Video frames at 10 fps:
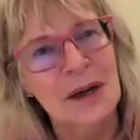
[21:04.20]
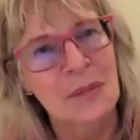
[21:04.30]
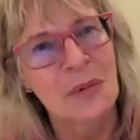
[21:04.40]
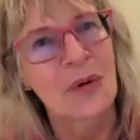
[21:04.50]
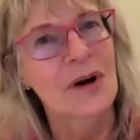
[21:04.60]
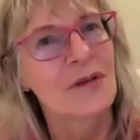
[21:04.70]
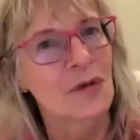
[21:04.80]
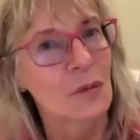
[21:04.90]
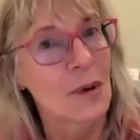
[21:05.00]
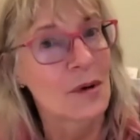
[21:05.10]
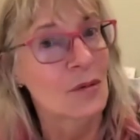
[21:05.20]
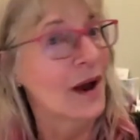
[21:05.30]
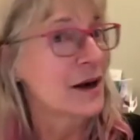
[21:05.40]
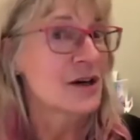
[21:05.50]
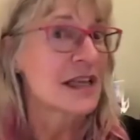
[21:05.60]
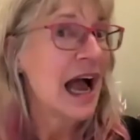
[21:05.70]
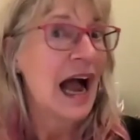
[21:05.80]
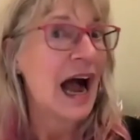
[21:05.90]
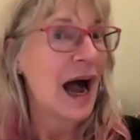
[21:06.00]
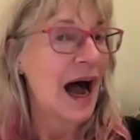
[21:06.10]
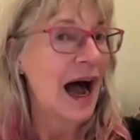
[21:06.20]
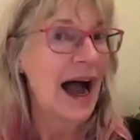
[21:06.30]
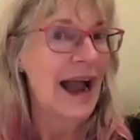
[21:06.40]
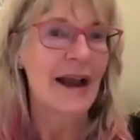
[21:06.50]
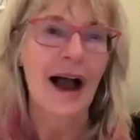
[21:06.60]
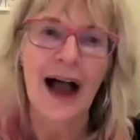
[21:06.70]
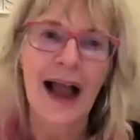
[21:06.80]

important for women writers. I